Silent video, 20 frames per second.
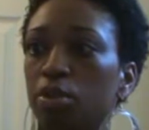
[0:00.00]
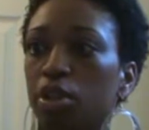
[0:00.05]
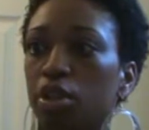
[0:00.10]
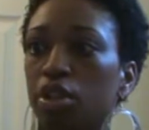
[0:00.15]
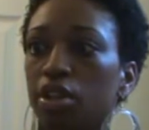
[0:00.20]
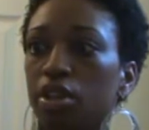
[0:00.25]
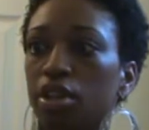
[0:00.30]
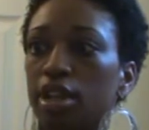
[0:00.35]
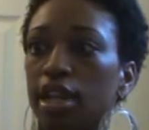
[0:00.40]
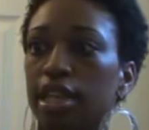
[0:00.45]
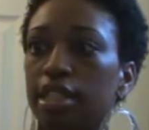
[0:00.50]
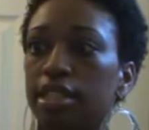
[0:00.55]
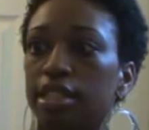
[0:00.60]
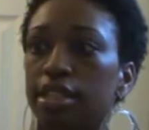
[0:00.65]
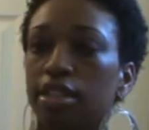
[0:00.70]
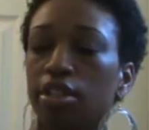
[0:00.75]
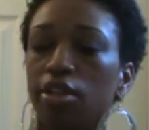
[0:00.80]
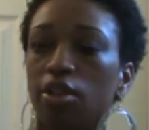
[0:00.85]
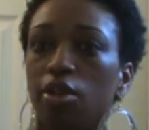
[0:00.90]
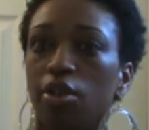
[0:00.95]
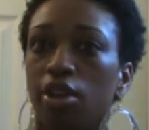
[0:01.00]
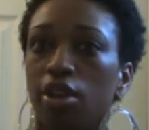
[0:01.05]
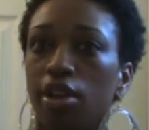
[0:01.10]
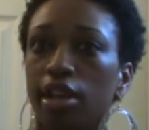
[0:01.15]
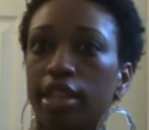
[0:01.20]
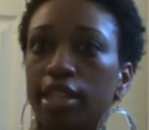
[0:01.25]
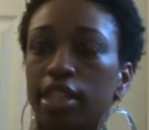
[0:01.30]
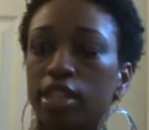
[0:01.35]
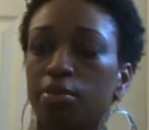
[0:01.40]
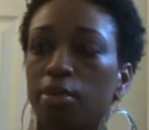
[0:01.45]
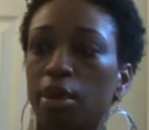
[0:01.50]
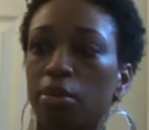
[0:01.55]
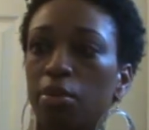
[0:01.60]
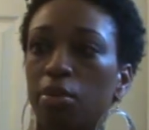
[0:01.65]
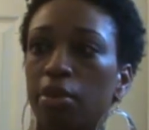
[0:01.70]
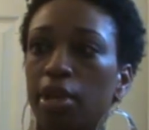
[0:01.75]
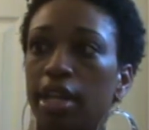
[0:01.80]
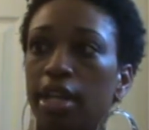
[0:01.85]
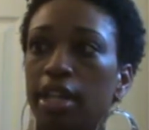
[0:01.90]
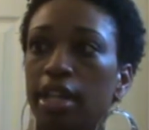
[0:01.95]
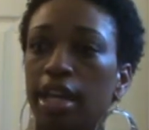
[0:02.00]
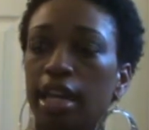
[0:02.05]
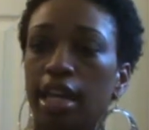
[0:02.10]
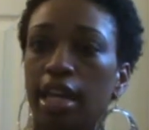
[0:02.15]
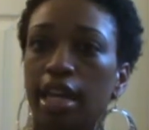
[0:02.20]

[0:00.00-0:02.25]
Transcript: Pure Castile Oil and it's peppermint